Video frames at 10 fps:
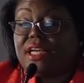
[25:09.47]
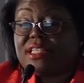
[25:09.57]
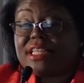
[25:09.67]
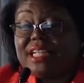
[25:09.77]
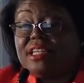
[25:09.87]

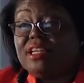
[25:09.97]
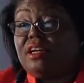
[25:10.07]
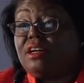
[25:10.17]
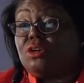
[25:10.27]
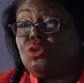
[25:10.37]
is getting
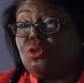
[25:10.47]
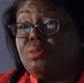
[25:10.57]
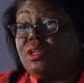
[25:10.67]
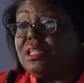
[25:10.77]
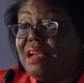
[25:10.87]
a
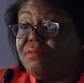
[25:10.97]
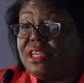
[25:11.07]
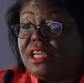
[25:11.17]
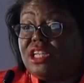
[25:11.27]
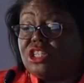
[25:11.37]
global
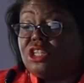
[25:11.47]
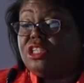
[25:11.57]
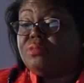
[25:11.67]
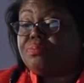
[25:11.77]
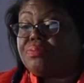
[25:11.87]

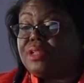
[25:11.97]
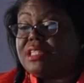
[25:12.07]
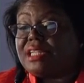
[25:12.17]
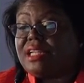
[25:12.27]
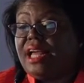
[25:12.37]
navigation
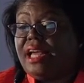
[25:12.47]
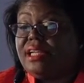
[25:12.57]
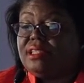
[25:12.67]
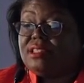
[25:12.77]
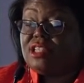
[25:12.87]

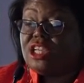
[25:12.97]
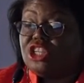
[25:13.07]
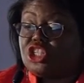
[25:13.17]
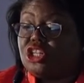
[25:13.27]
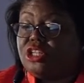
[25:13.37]
satellite
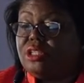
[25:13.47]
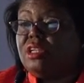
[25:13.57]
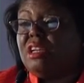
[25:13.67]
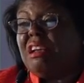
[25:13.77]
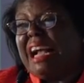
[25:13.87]
station.
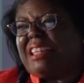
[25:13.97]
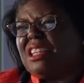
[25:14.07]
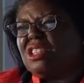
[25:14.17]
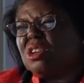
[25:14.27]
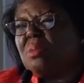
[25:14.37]
I
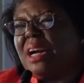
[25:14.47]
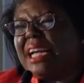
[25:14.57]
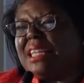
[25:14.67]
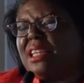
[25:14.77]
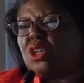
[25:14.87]
think some are
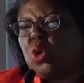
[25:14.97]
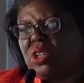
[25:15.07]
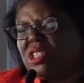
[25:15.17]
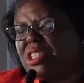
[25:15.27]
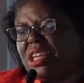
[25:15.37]
getting
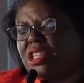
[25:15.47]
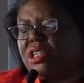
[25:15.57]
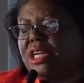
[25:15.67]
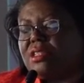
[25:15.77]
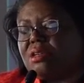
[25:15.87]
core
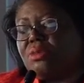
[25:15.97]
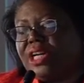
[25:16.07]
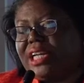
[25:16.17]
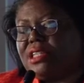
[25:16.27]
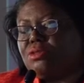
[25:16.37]
station and some are
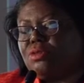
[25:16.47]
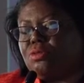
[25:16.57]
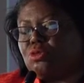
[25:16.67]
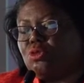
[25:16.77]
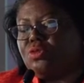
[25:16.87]
getting
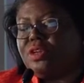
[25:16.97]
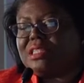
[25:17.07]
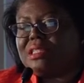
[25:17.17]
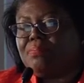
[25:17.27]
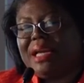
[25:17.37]

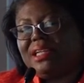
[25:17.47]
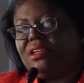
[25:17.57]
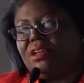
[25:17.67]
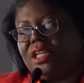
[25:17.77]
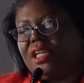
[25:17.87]
rovers,
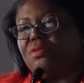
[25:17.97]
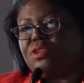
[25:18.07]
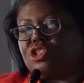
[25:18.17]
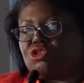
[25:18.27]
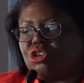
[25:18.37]
depending on the
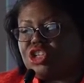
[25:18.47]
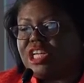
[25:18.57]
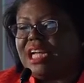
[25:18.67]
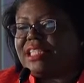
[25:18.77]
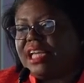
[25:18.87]
infrastructure
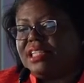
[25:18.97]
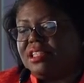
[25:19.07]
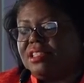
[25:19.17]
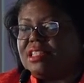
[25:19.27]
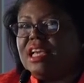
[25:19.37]
that
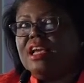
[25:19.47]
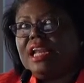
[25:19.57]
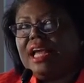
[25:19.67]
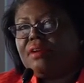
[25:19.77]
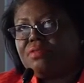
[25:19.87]
exists.
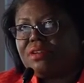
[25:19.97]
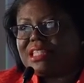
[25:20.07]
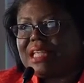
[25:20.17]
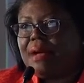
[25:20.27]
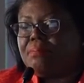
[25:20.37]
Like, for
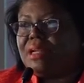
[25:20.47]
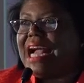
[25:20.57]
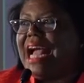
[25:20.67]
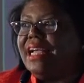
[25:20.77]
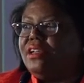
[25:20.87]
example,
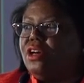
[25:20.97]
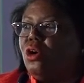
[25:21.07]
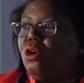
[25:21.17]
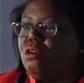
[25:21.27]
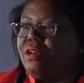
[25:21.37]
Guyana
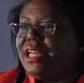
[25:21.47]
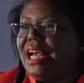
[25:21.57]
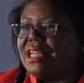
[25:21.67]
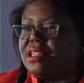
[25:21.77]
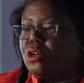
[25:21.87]
already
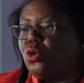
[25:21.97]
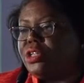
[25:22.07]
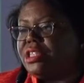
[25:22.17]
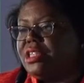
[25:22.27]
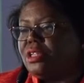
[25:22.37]
has a
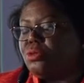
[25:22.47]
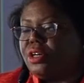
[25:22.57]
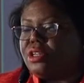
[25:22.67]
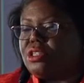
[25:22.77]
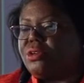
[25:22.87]
cores
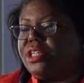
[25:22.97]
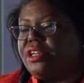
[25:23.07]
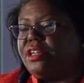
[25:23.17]
network, so